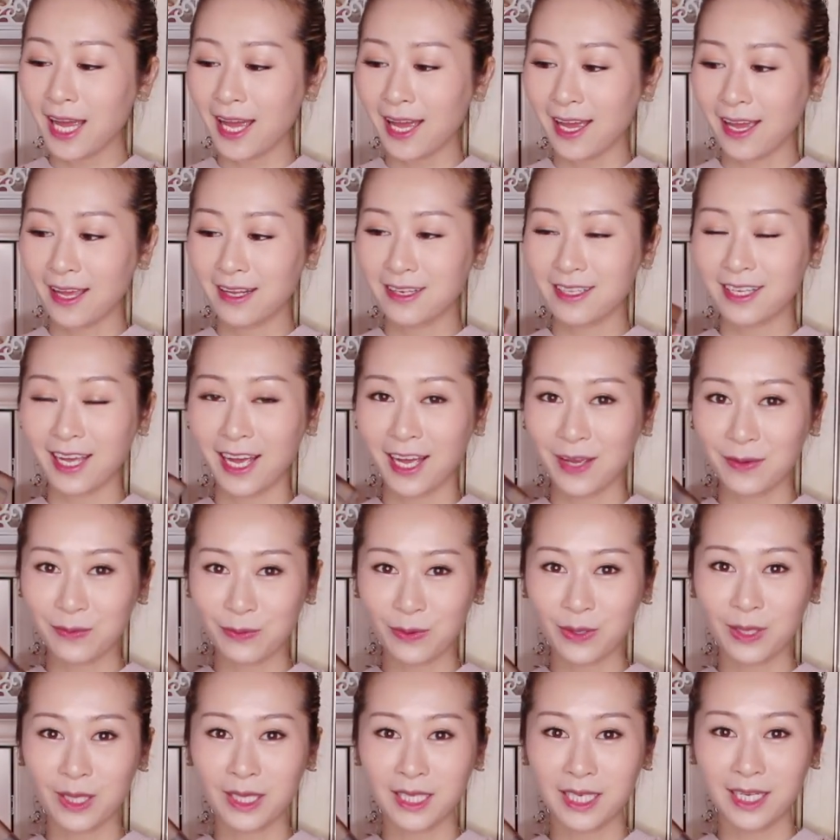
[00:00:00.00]
and I
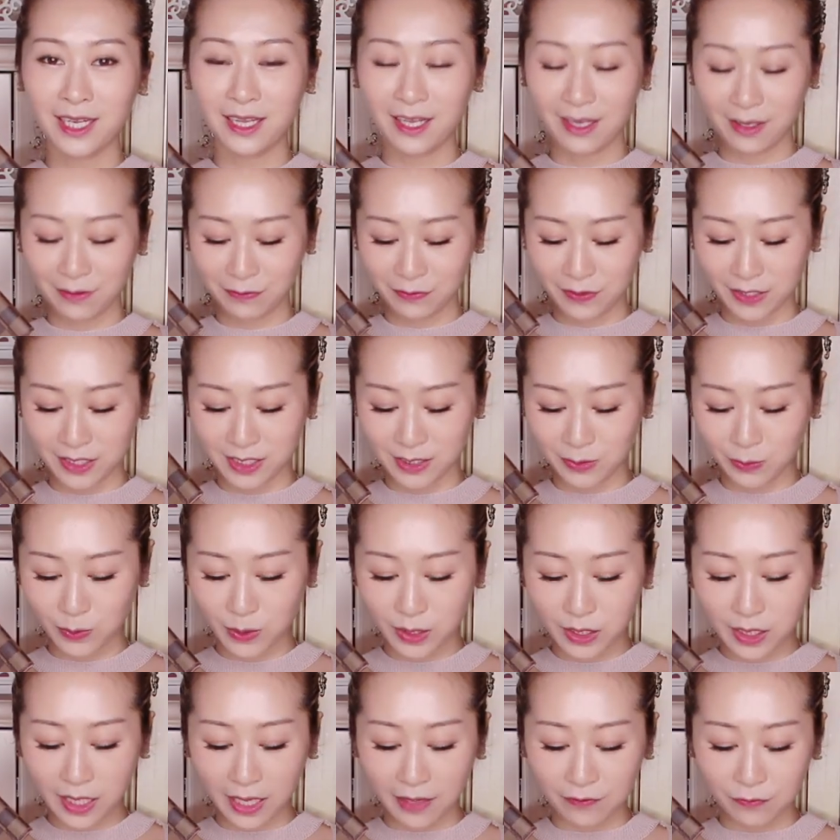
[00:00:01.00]
really love this
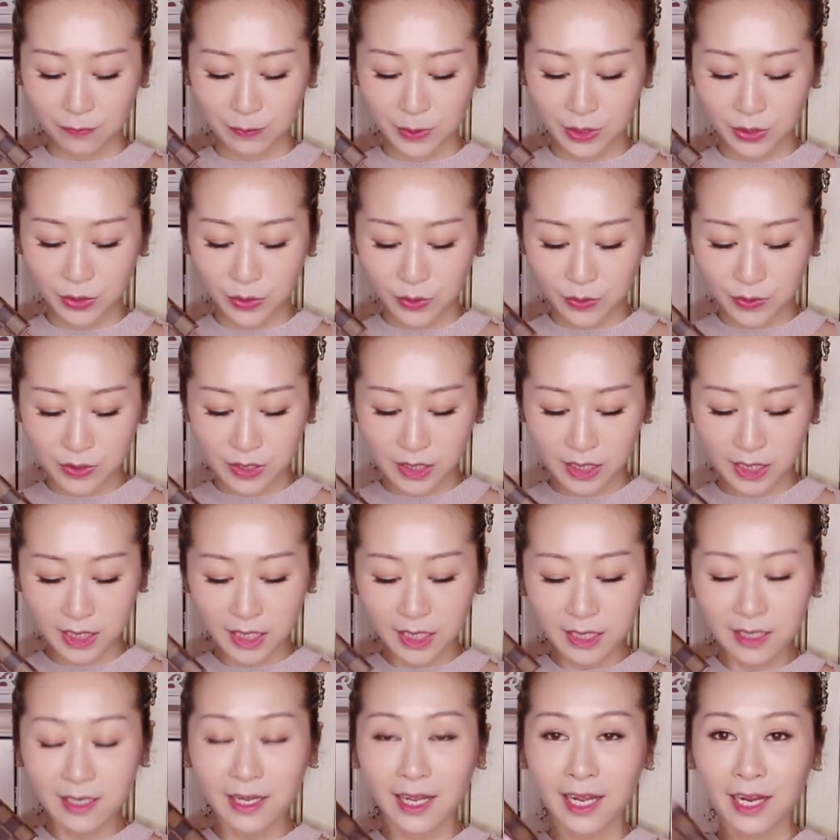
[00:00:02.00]
one. I've been using
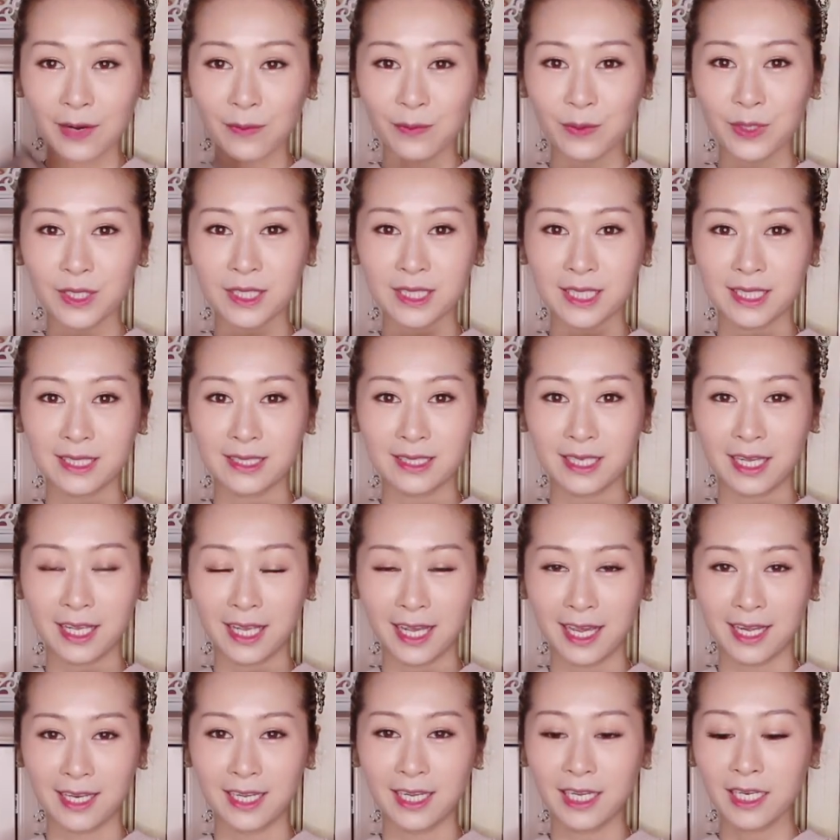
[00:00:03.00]
it ever since I
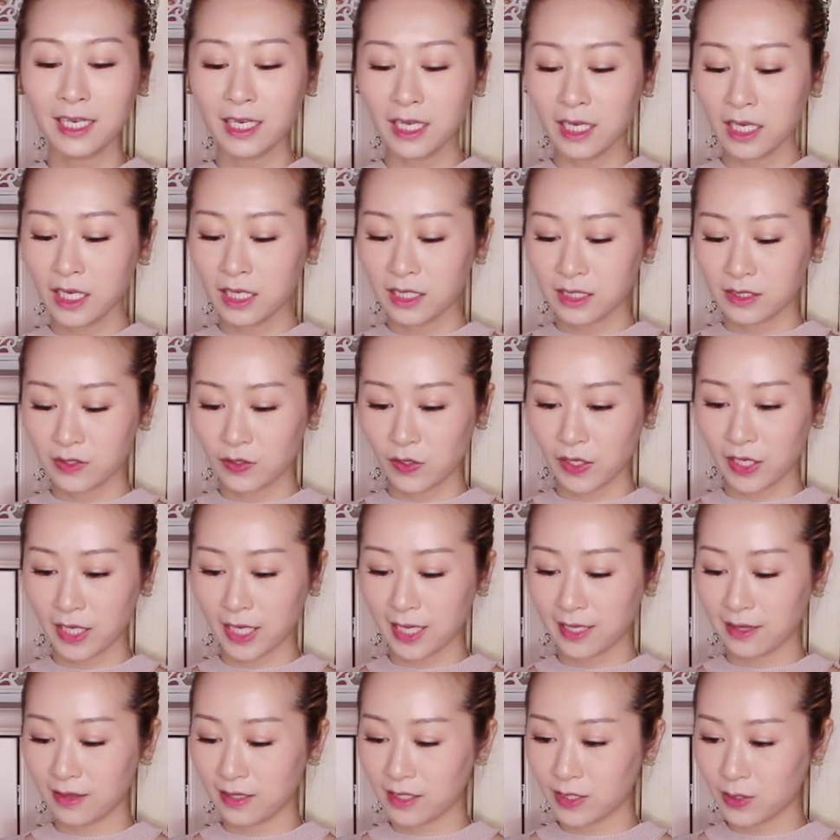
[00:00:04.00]
got it. So I
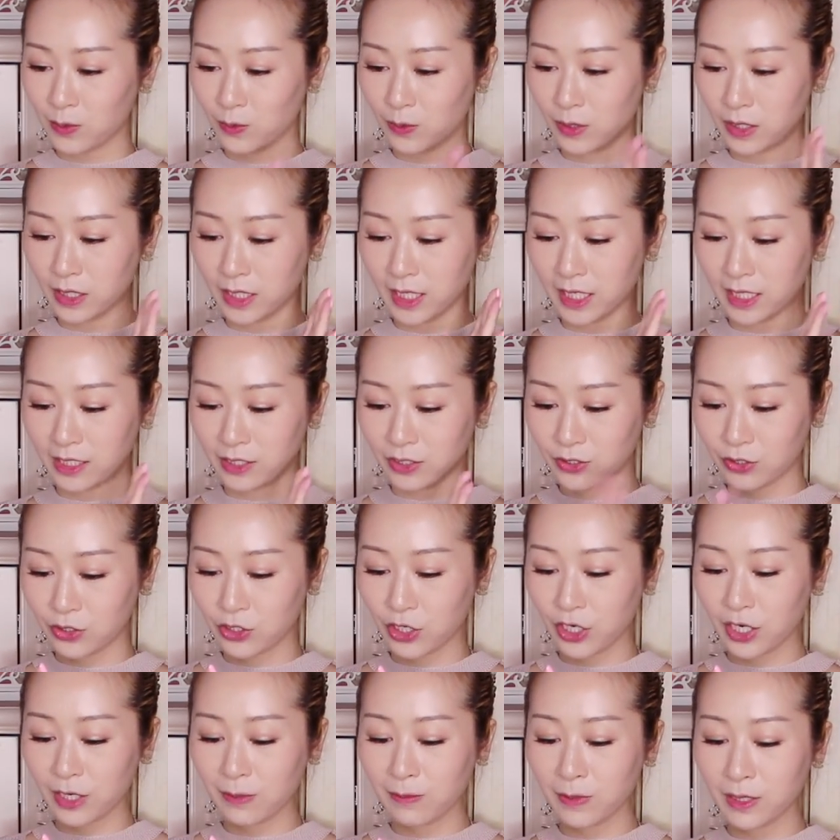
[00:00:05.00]
got this one in
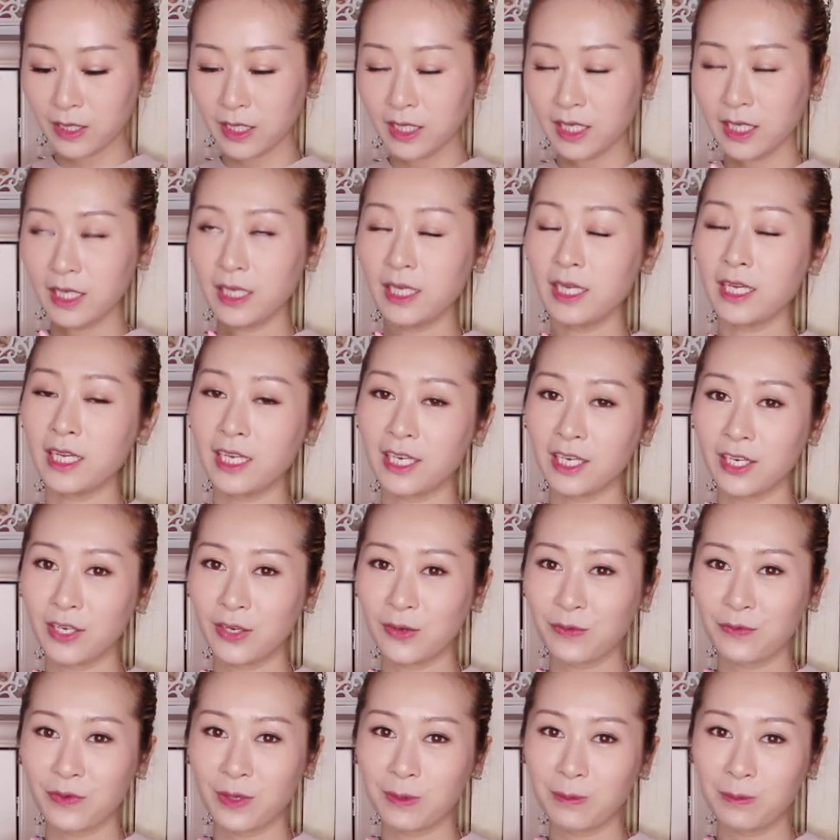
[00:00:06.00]
Germany in
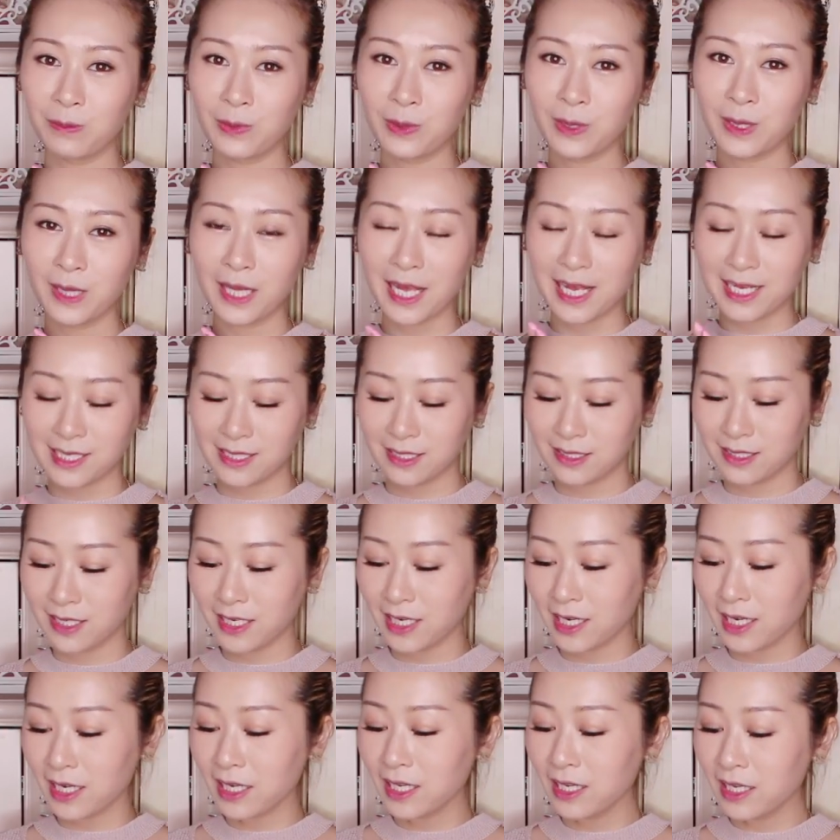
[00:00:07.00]
November last
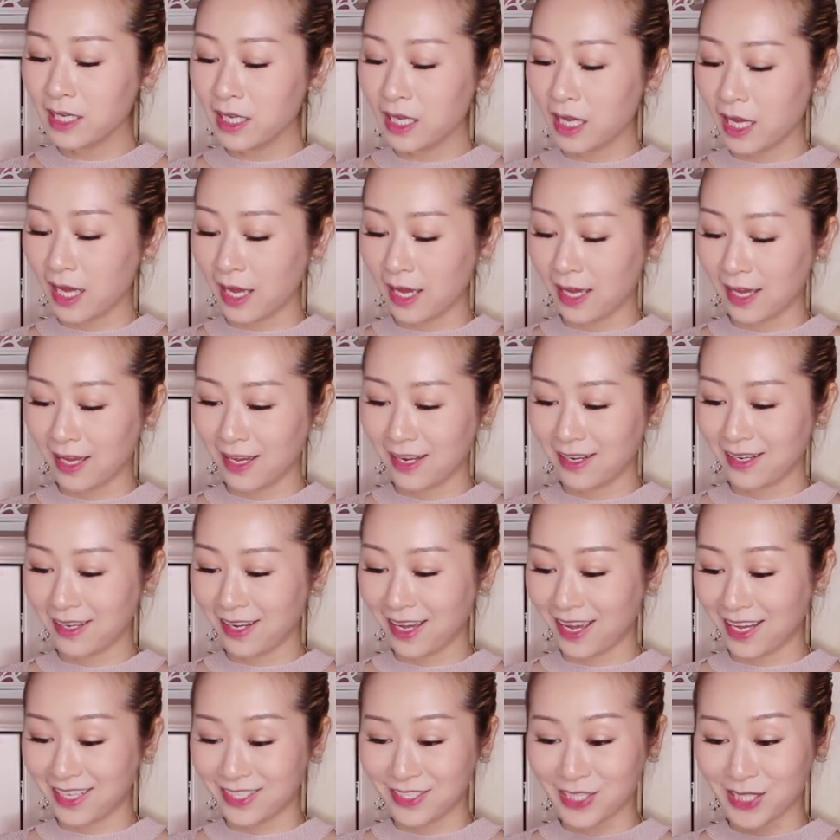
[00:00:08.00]
year, and
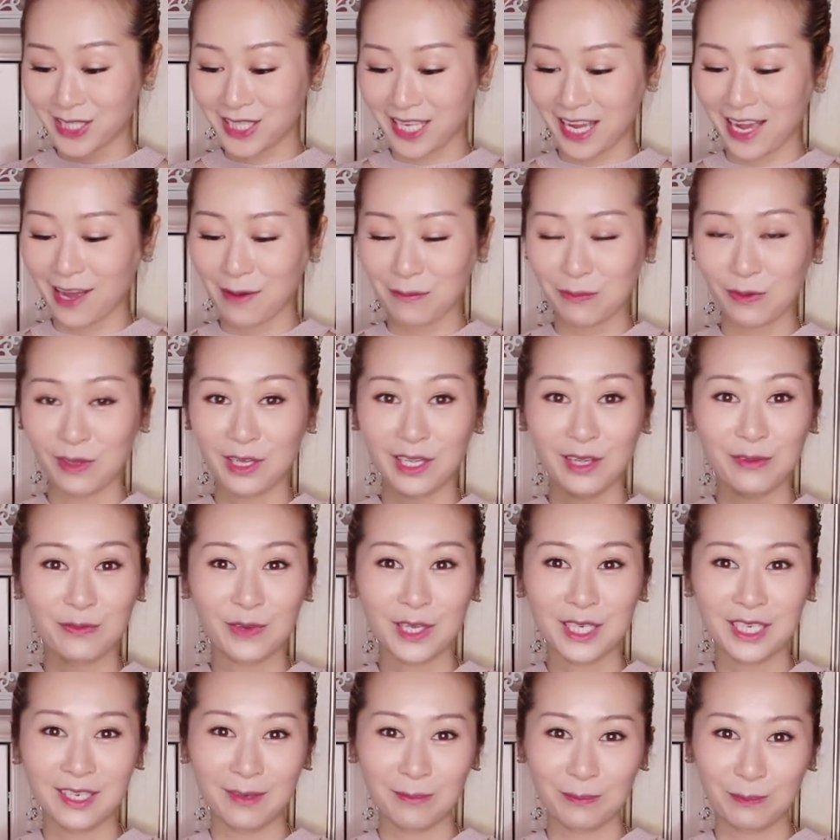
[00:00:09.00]
I just can't believe
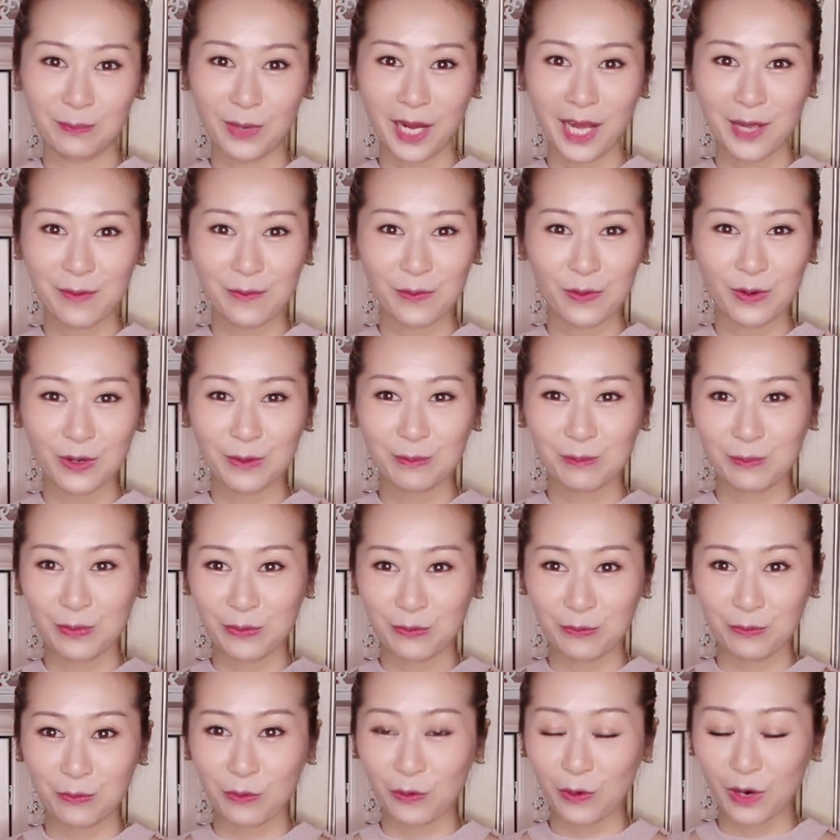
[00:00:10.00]
I didn't buy one
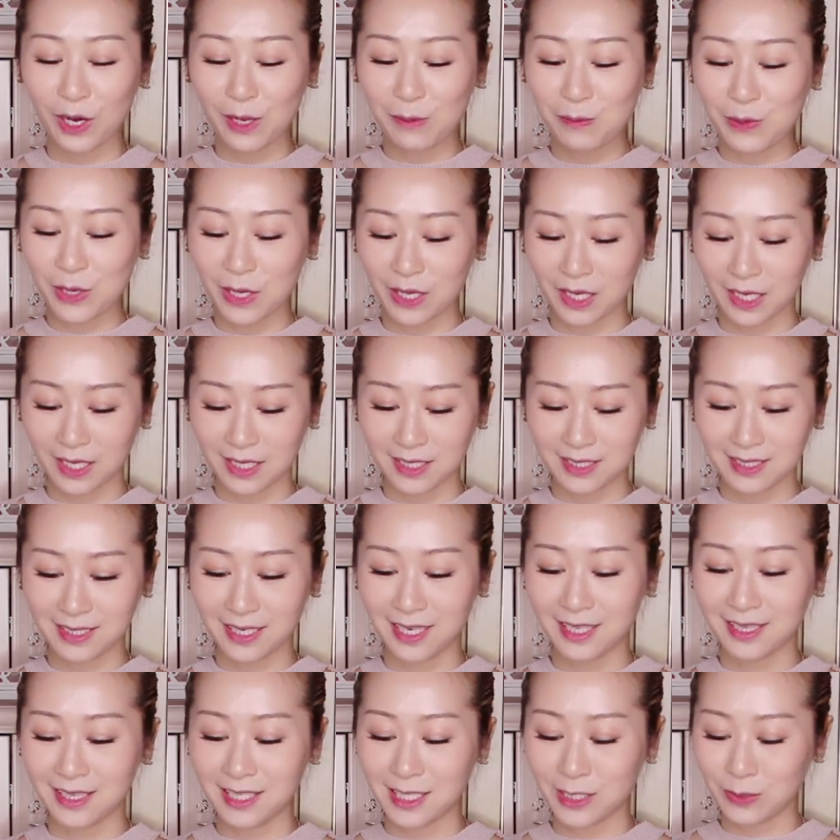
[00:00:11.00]
before, because
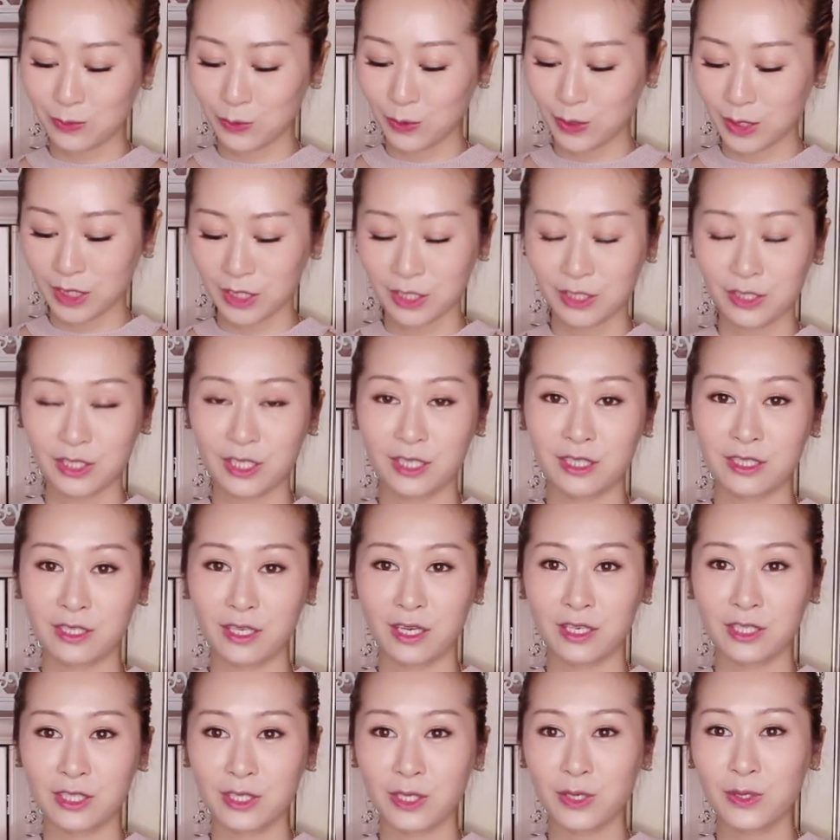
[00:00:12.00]
this one is just
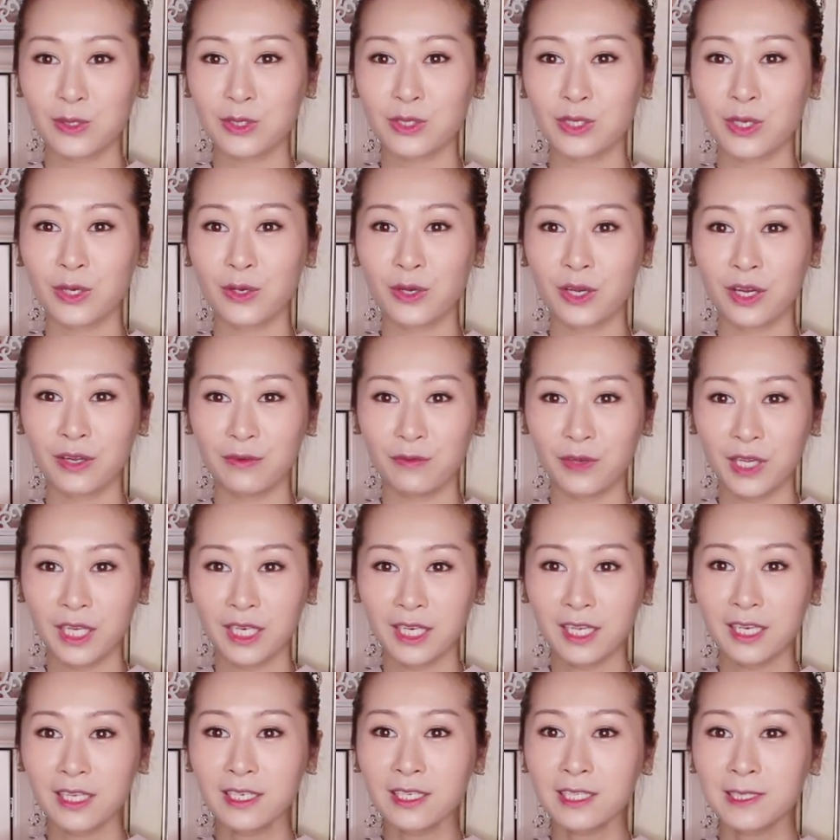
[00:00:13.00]
so
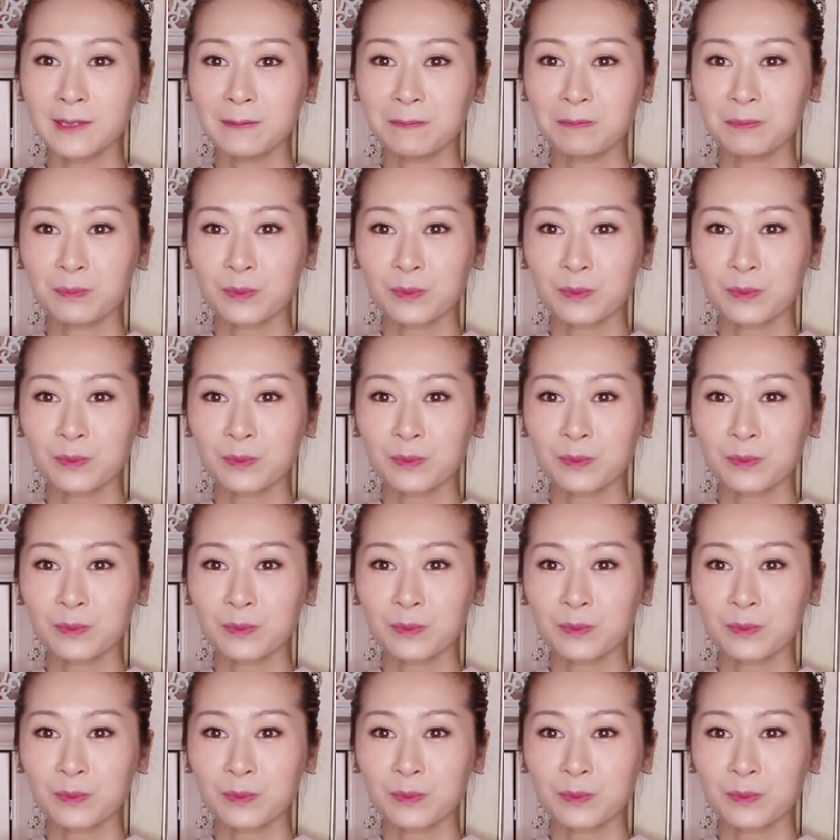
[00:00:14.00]
convenient.